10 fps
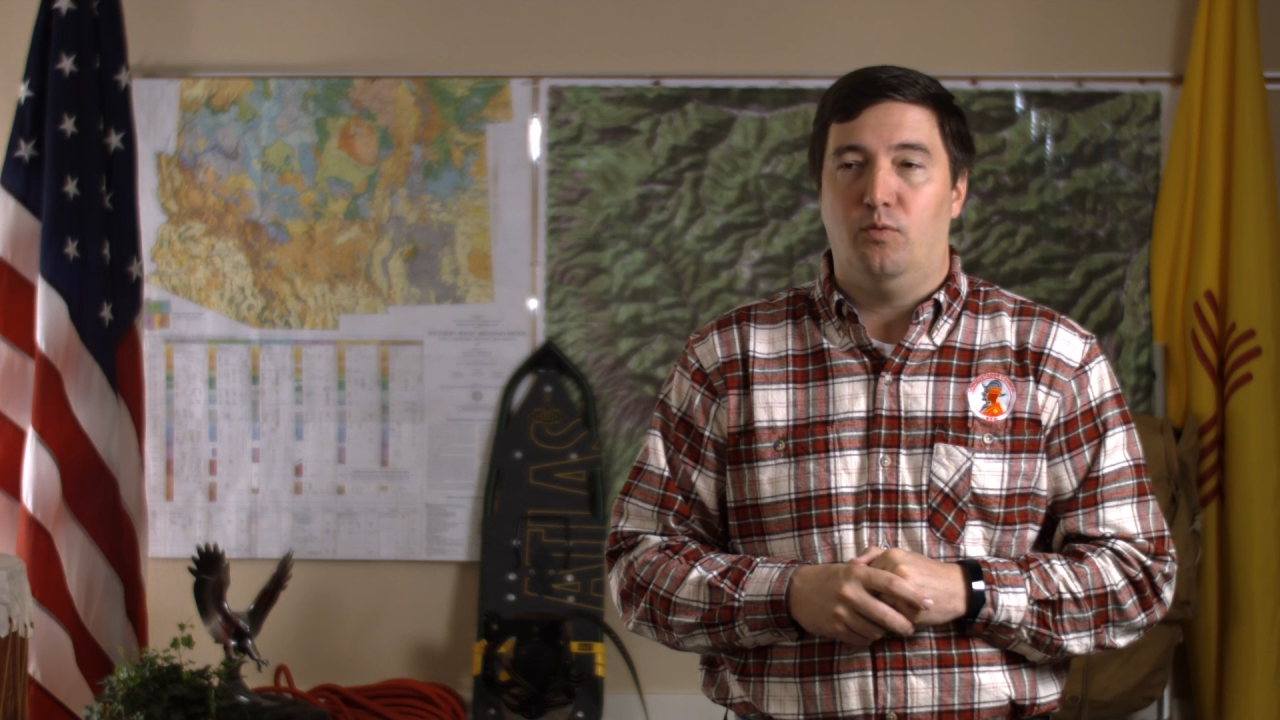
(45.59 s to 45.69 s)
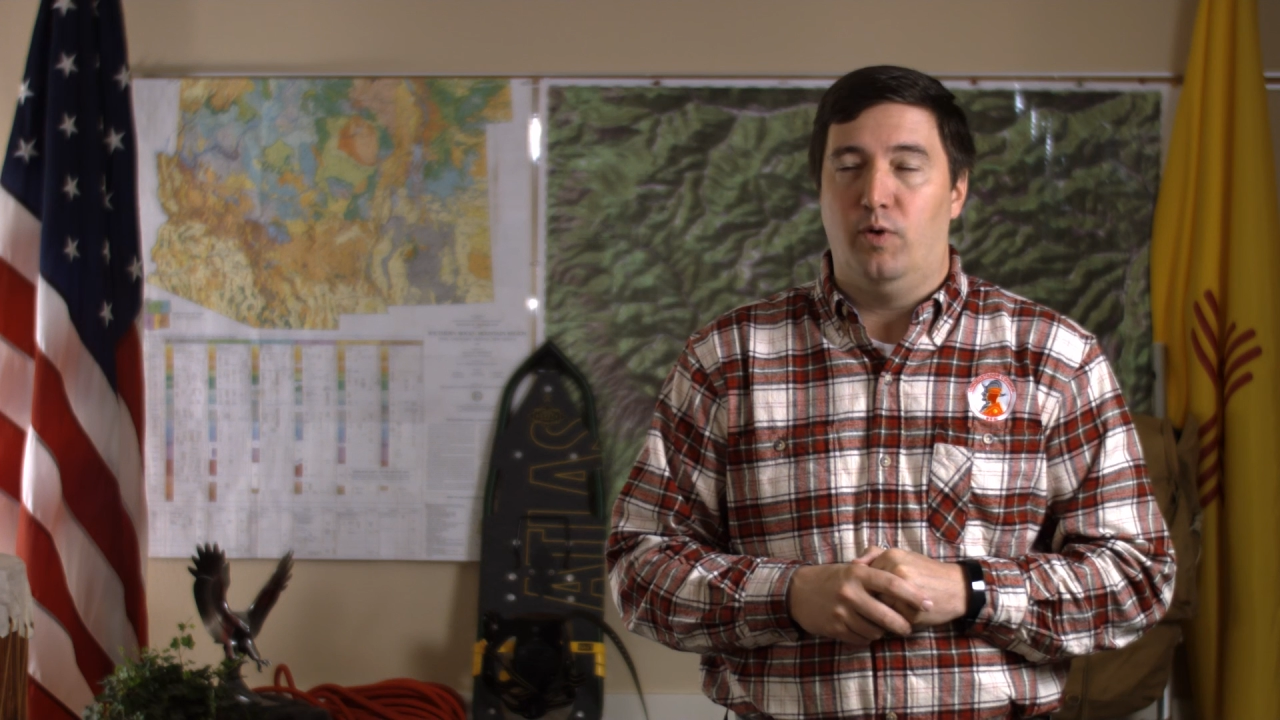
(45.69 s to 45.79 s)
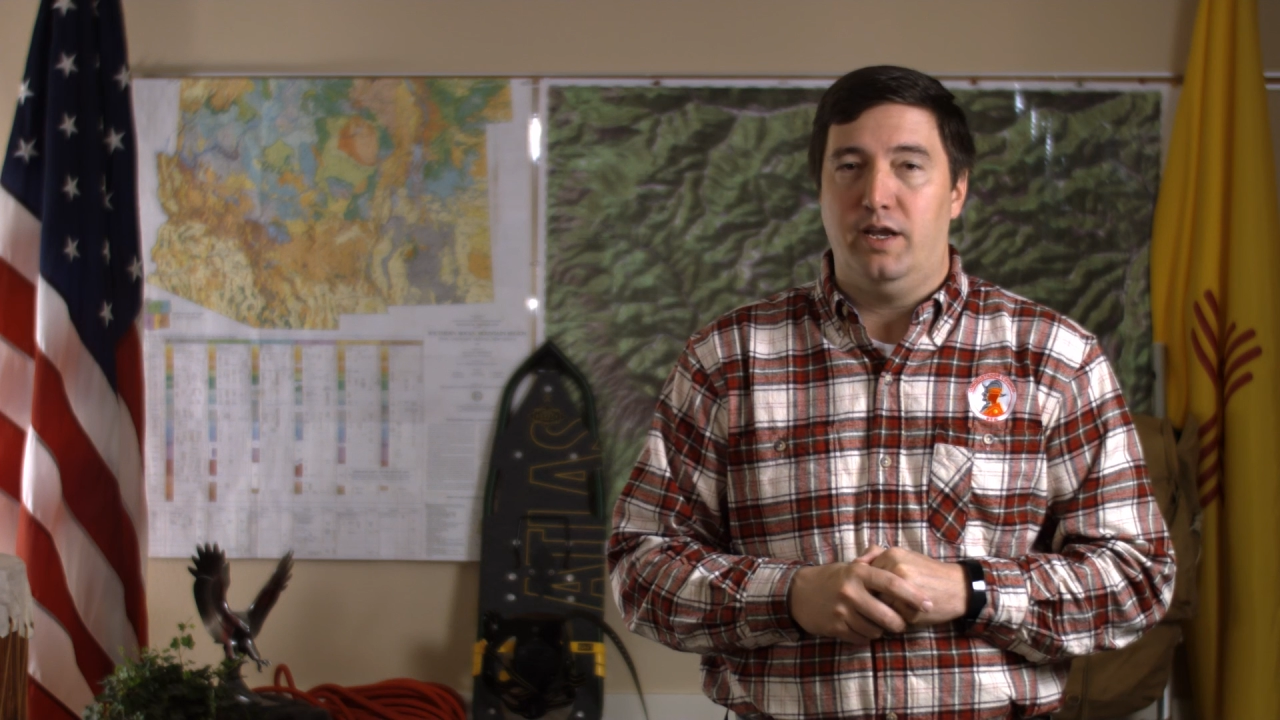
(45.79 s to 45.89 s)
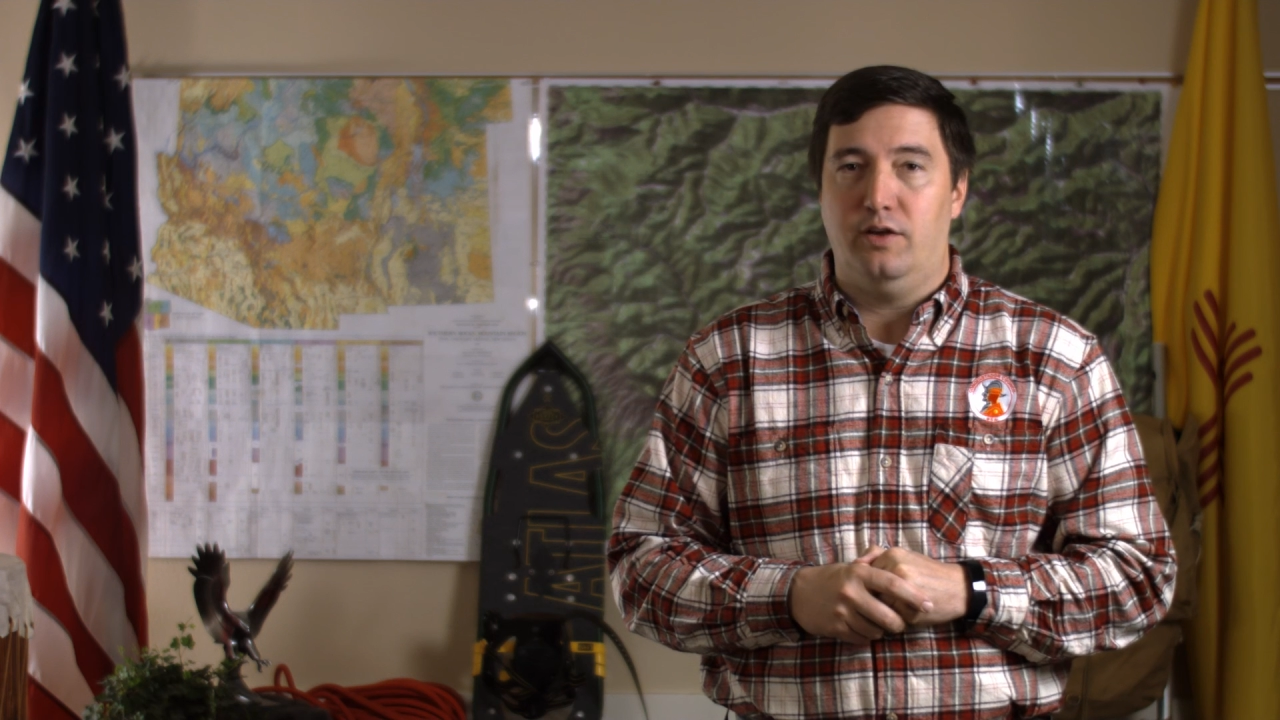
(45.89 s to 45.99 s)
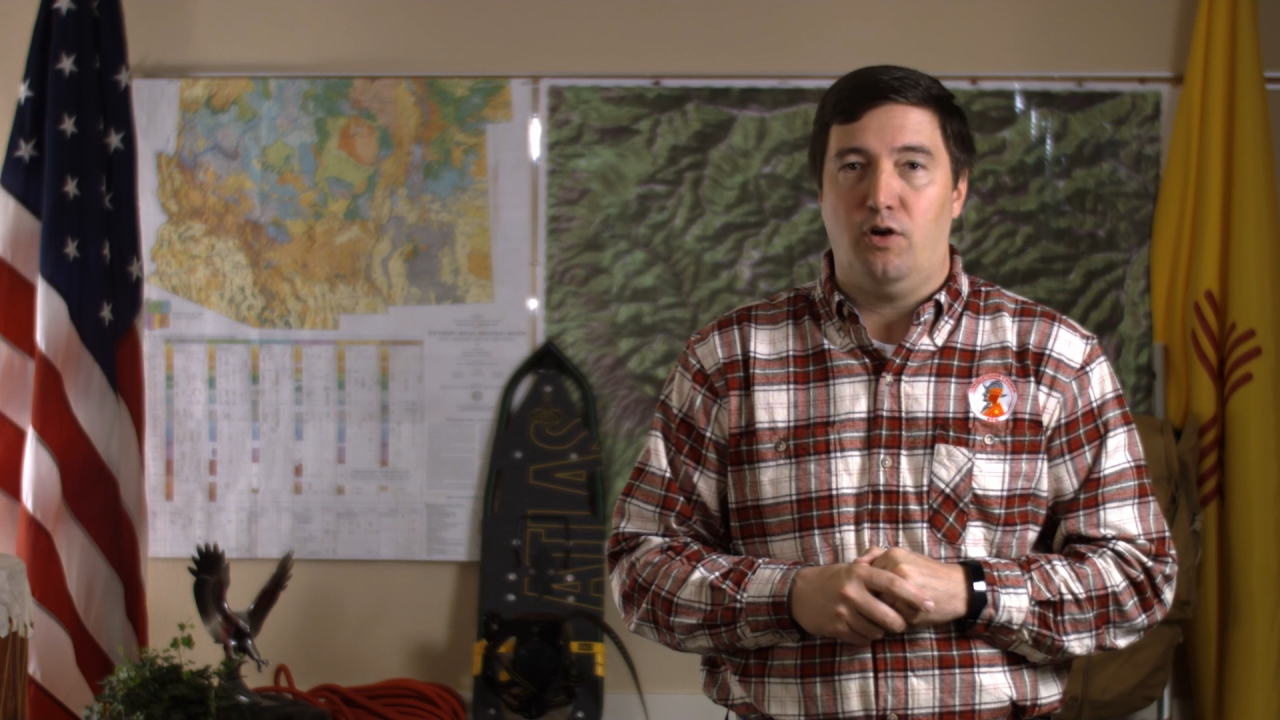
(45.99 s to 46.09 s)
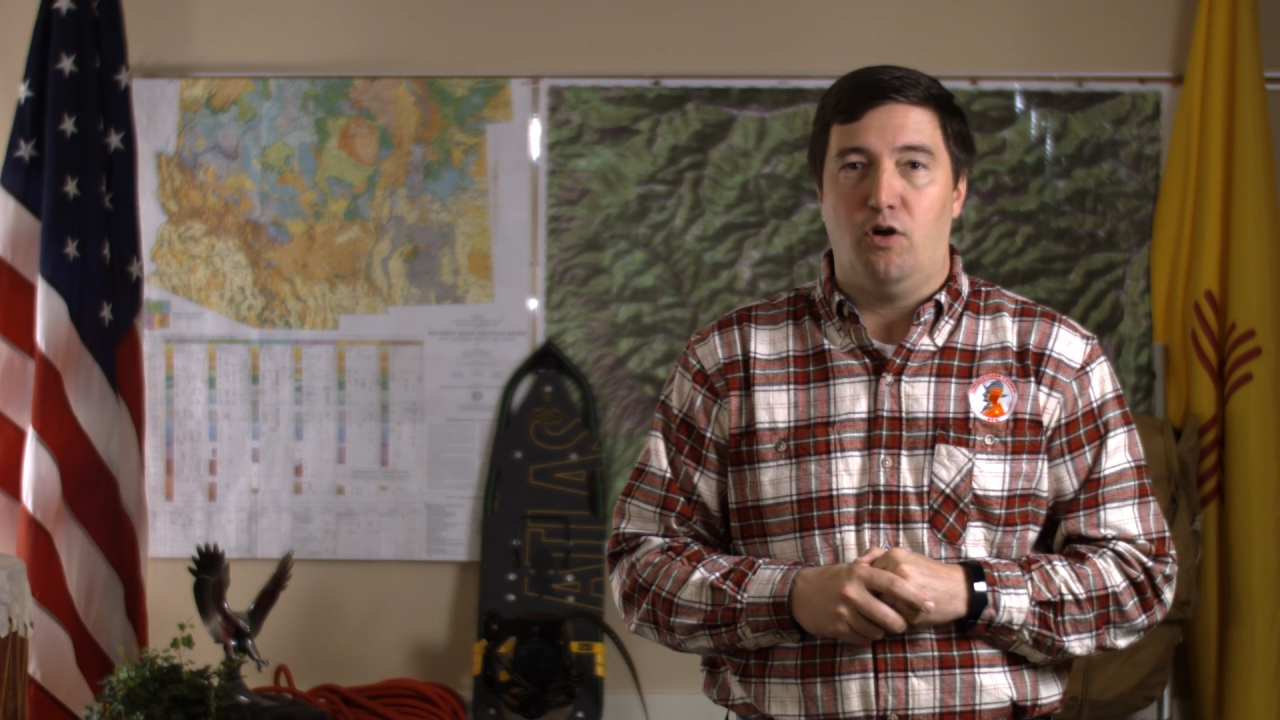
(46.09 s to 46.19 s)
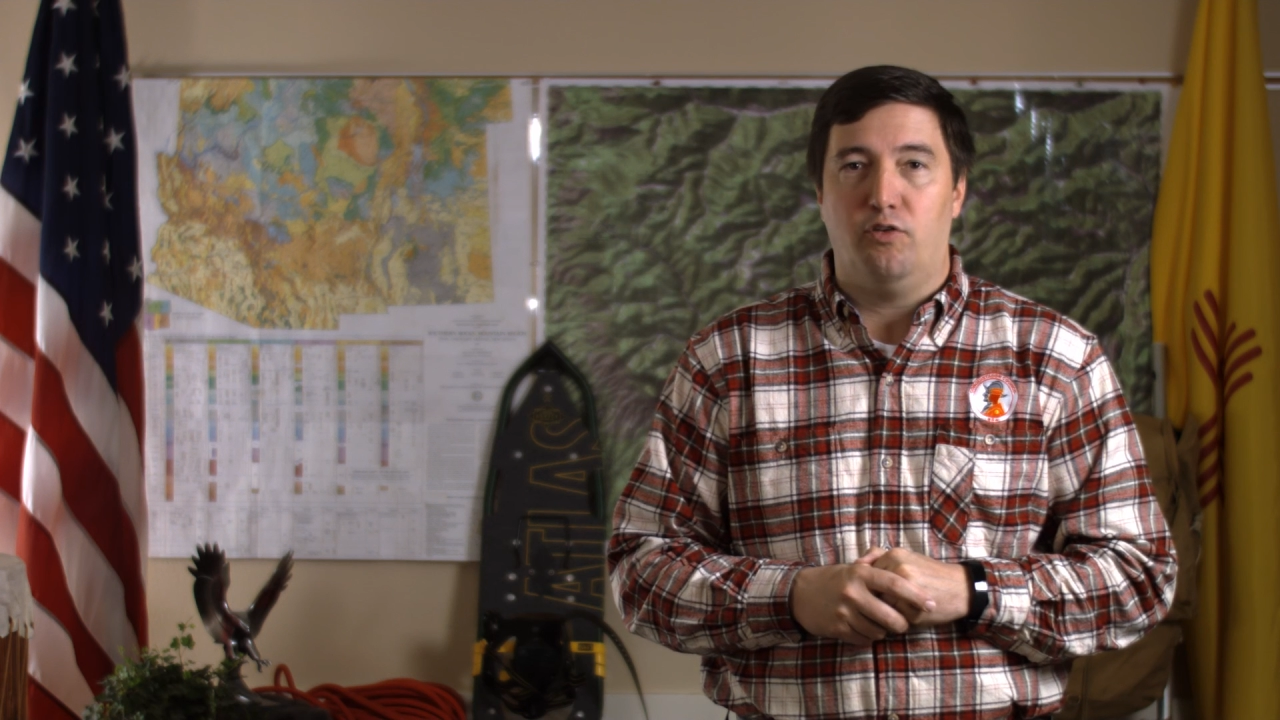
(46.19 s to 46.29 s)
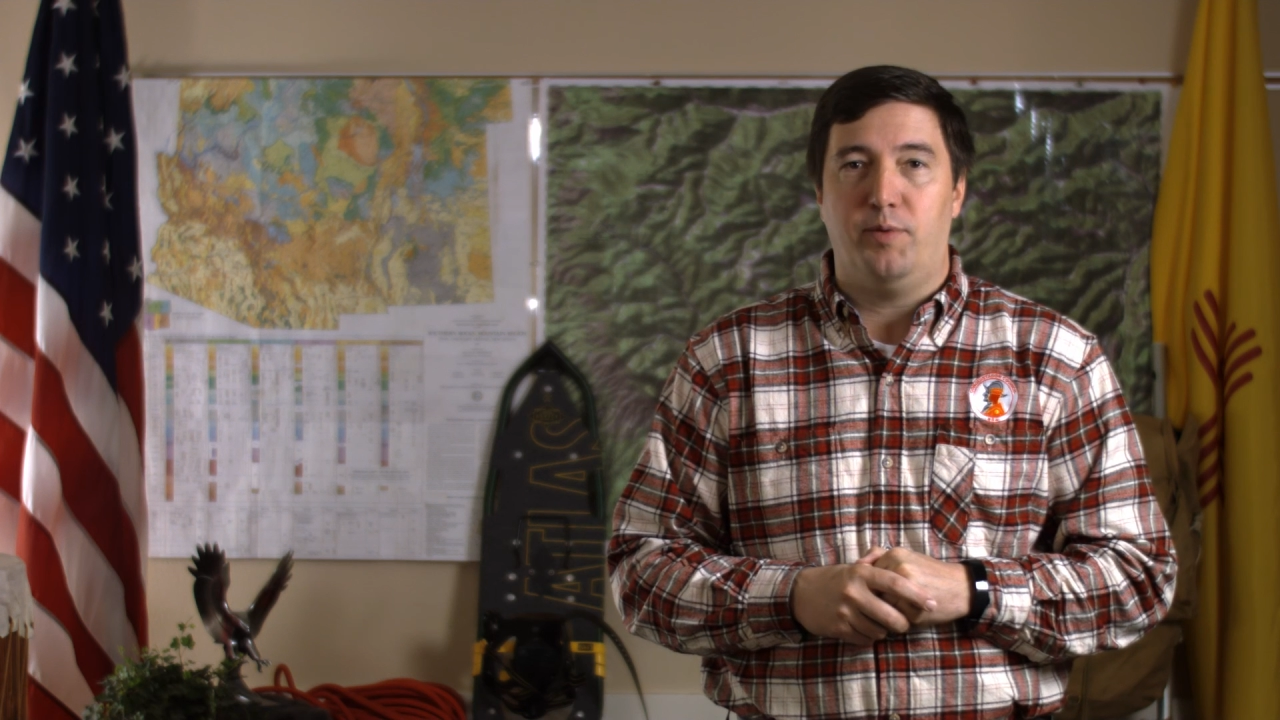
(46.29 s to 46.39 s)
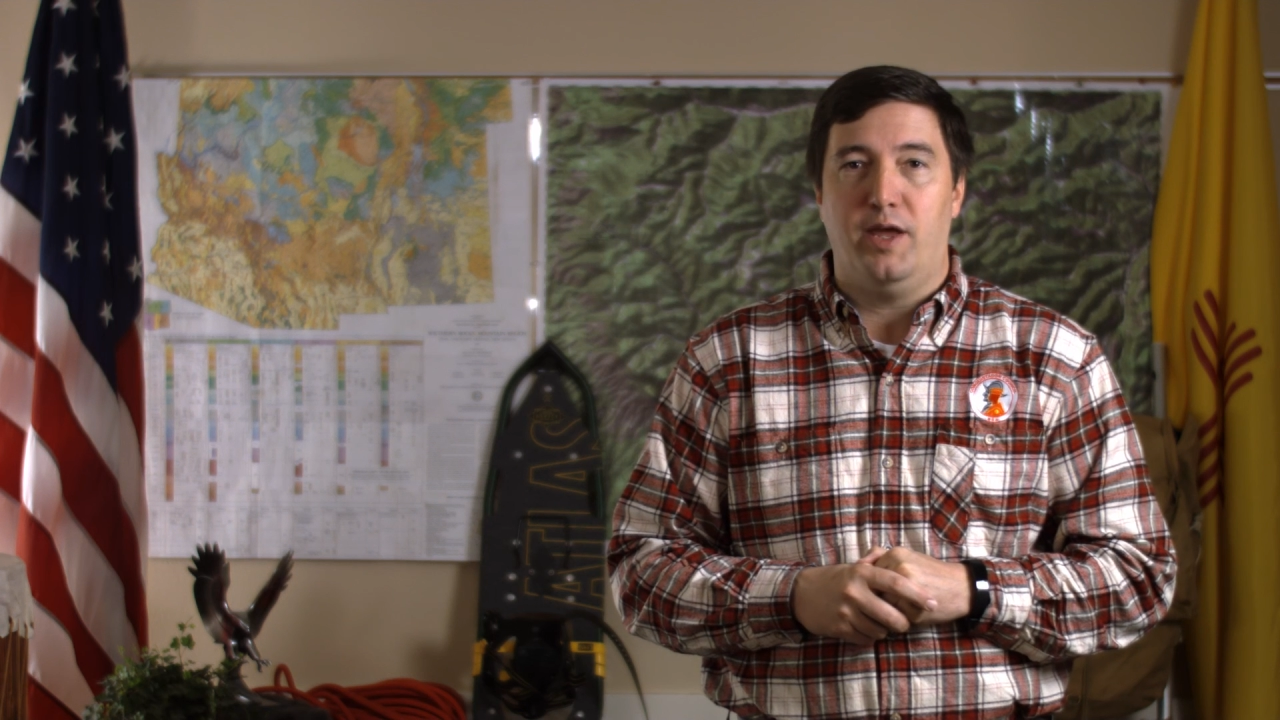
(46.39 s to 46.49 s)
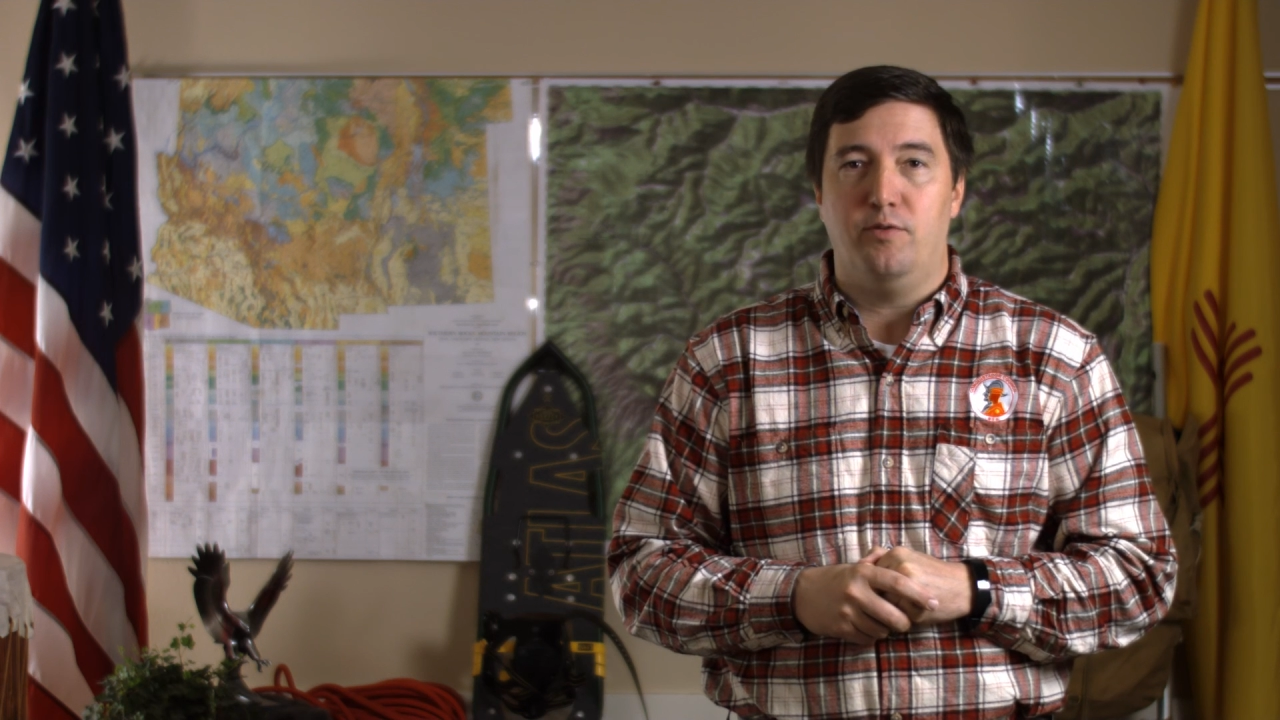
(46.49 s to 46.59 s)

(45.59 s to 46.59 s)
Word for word: right in Carlsbad,